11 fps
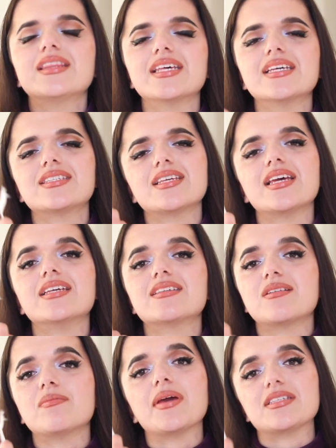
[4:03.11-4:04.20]
this is
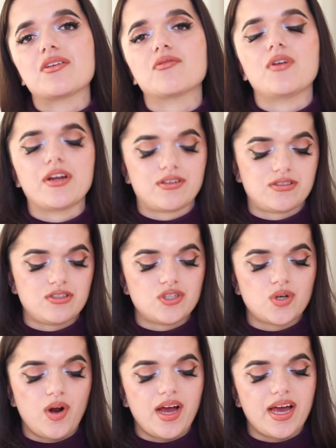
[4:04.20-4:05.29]
an amazing fragrance to
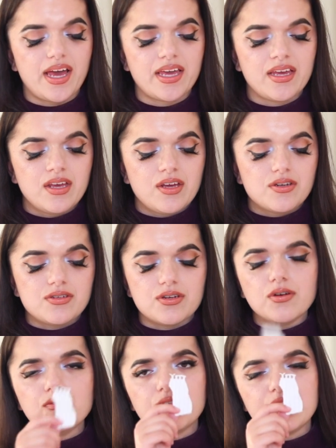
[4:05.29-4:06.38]
try.
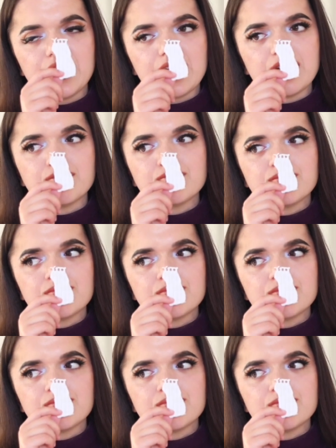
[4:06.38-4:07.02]
Note Vanille.